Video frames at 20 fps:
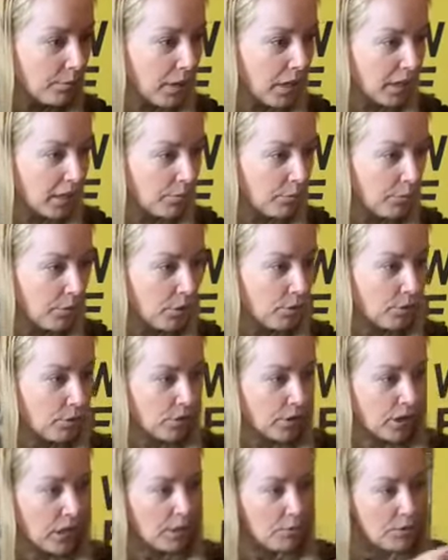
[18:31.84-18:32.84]
my
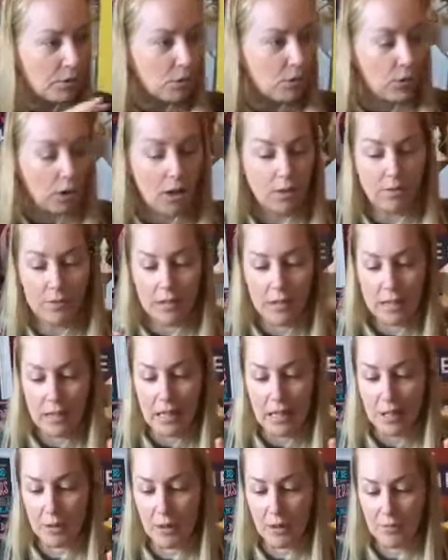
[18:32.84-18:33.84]
computer keeps going off.
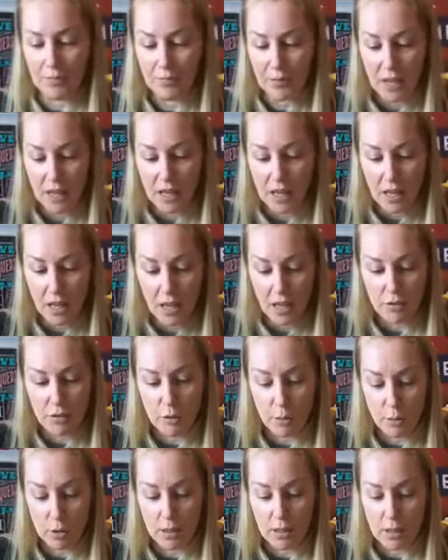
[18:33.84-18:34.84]
Anyway, if
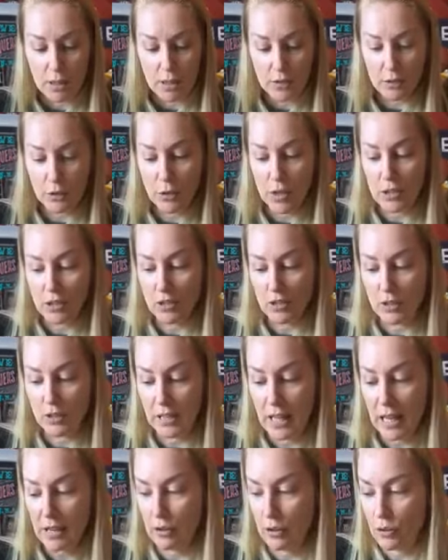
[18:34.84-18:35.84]
you want directions
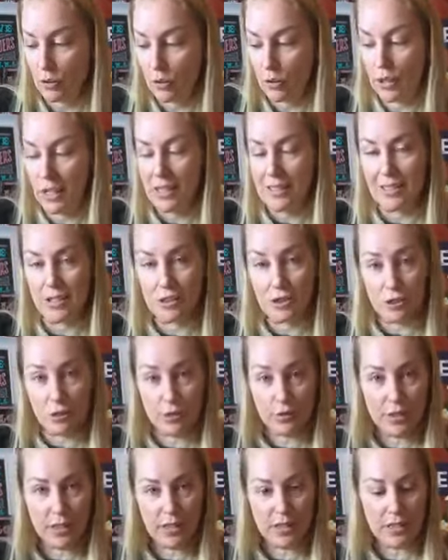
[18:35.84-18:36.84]
on how to create the
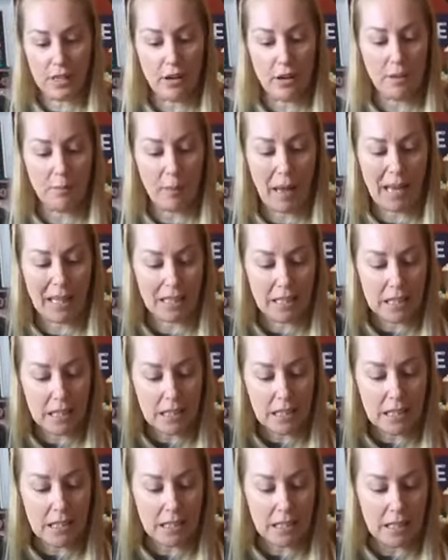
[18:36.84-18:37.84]
surface, how I painted
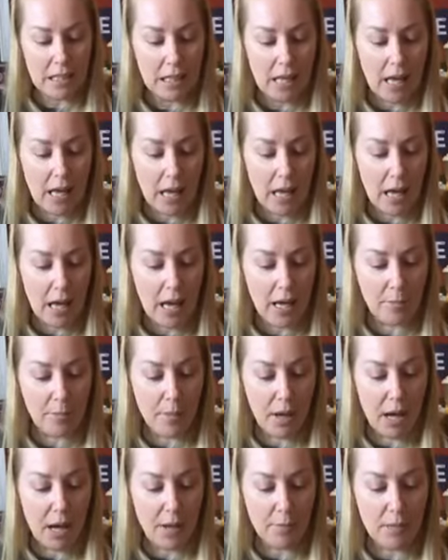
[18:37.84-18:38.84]
it,
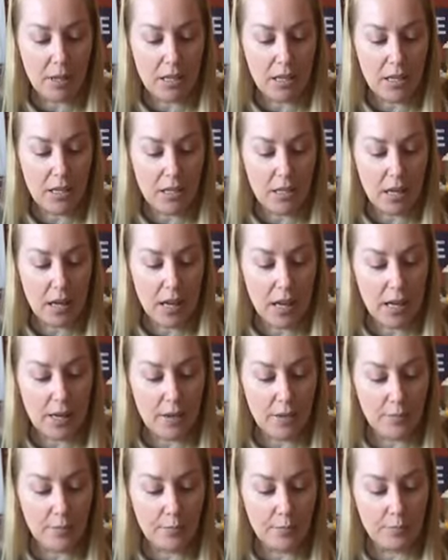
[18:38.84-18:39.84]
I'm going to
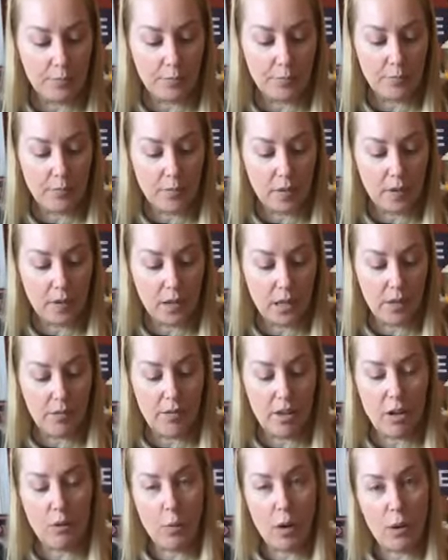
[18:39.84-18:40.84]

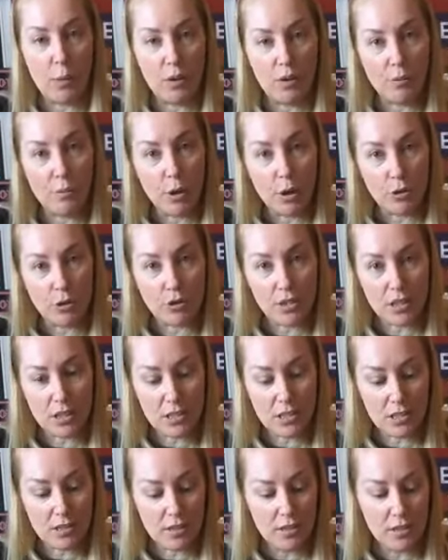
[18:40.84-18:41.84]
give that away with
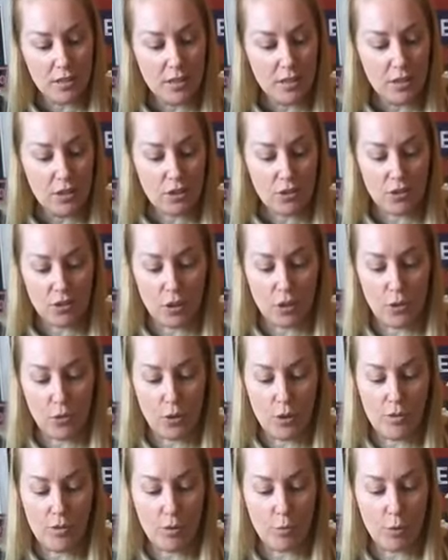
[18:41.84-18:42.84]
purchase.
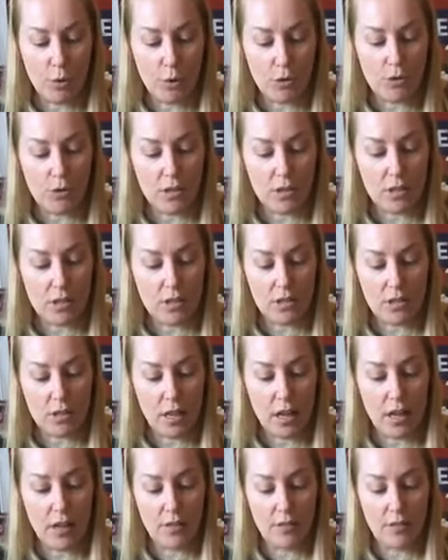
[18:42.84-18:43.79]
So if you purchase